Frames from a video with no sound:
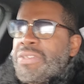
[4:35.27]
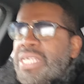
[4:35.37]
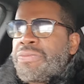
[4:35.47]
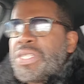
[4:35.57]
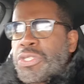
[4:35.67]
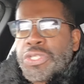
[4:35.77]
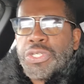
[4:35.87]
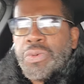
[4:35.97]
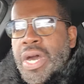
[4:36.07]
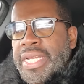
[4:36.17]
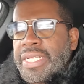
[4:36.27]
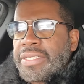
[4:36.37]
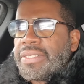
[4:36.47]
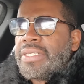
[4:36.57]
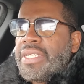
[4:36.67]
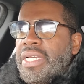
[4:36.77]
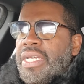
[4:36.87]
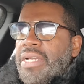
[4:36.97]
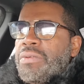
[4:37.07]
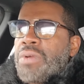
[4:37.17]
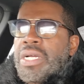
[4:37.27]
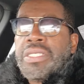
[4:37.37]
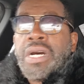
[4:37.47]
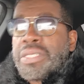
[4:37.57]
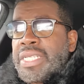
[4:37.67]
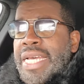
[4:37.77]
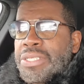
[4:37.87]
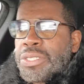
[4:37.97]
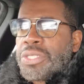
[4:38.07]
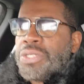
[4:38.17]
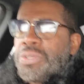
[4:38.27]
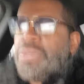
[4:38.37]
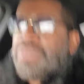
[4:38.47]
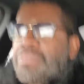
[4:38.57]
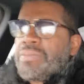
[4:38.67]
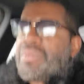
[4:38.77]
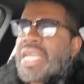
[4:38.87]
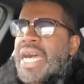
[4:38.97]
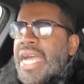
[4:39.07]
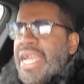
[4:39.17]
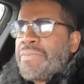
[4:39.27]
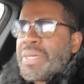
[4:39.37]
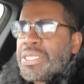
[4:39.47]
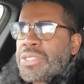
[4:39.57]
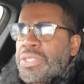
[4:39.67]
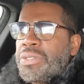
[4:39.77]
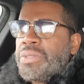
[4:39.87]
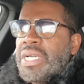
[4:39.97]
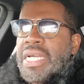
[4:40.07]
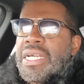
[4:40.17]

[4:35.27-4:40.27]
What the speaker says: different skew on it. Ron Dalton has his skew. I have my skew.